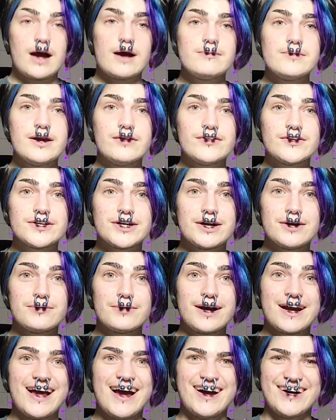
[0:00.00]
I'm never gonna
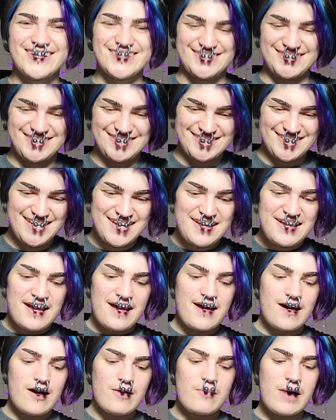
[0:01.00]
run out.
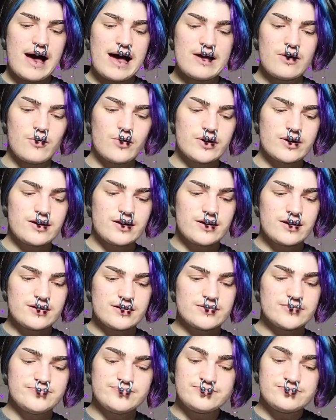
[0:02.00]
I
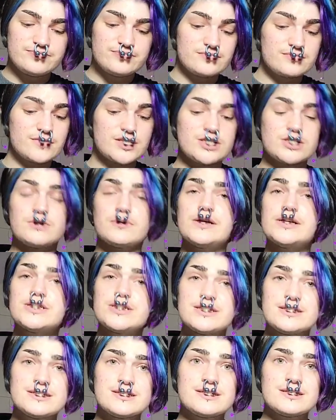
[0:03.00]
ordered
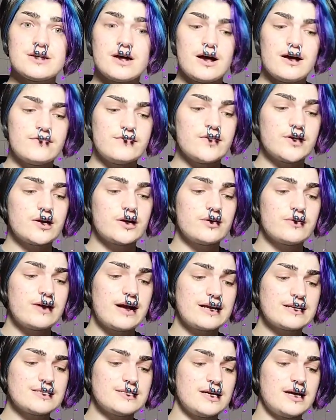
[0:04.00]
syringes of the
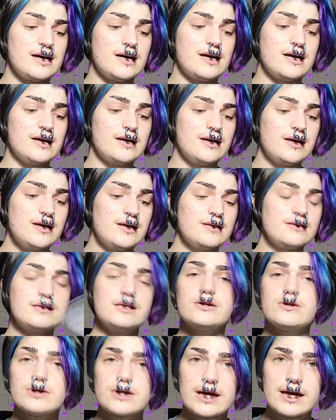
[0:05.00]
correct
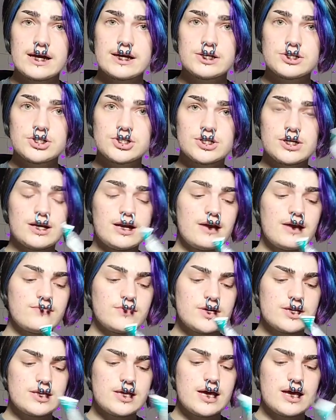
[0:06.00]
needle gauge and
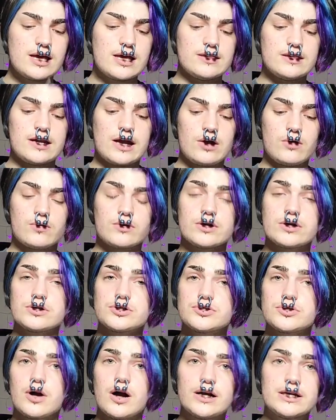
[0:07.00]
everything, and then I
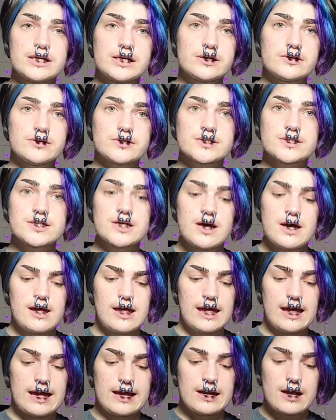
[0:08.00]
ordered draw needles,
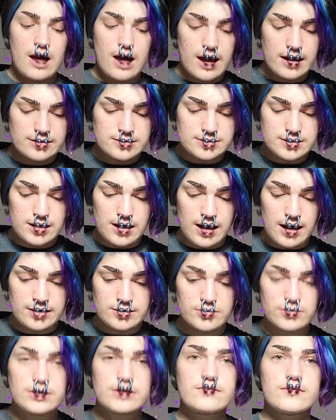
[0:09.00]
and I
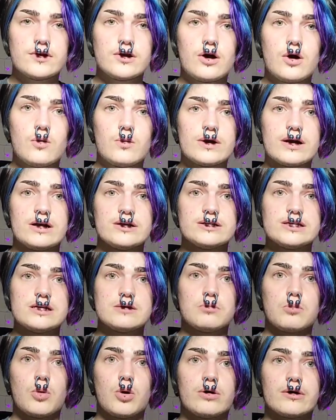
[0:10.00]
don't even know when I'll
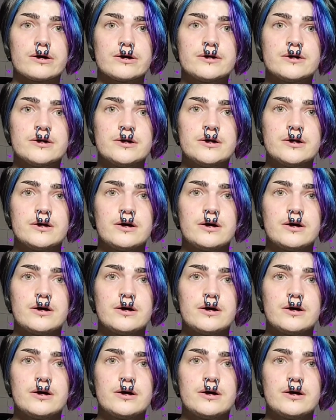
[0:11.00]
need more.